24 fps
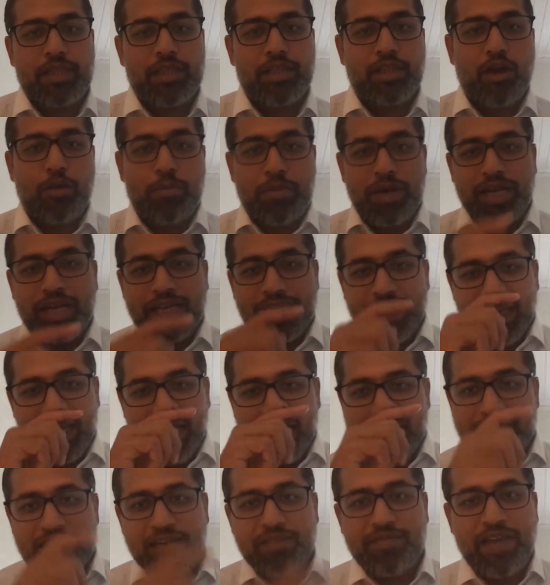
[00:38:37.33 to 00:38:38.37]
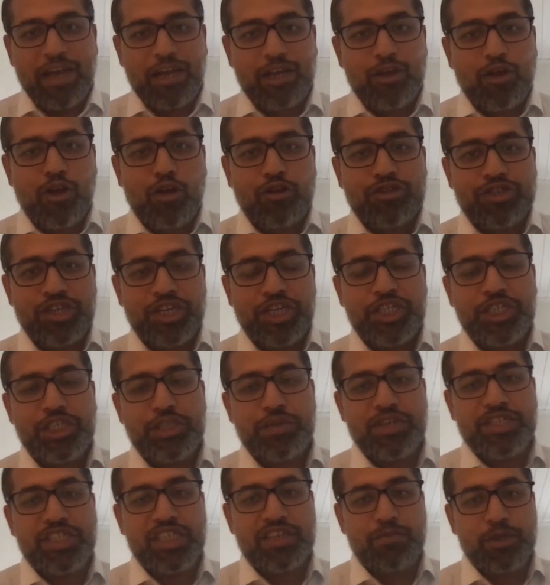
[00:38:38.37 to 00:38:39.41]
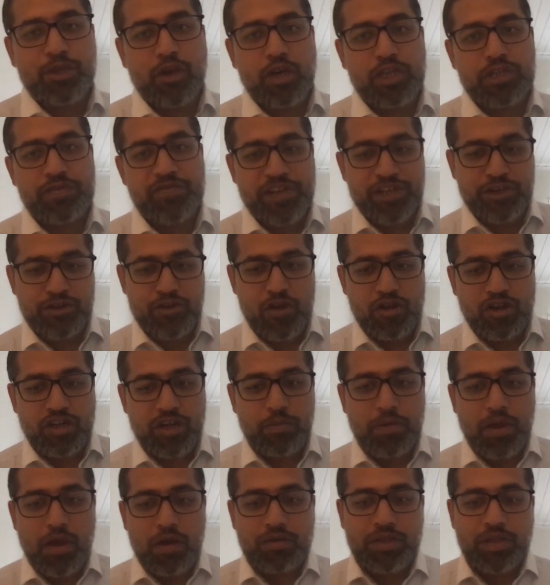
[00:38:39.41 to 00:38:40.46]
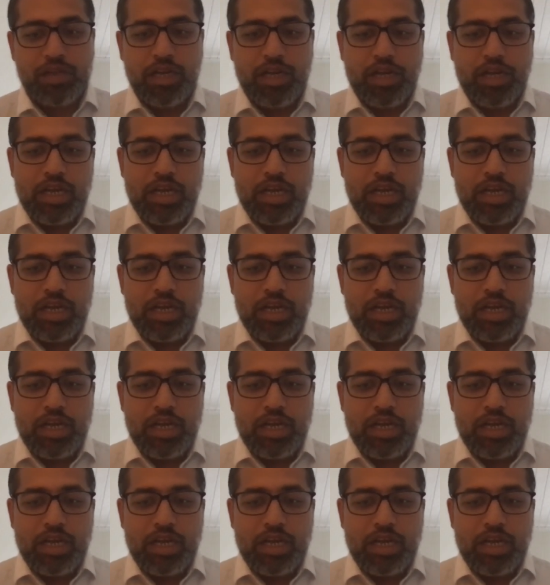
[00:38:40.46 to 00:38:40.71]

Now, bucketing is in fact counterintuitive, because we talked about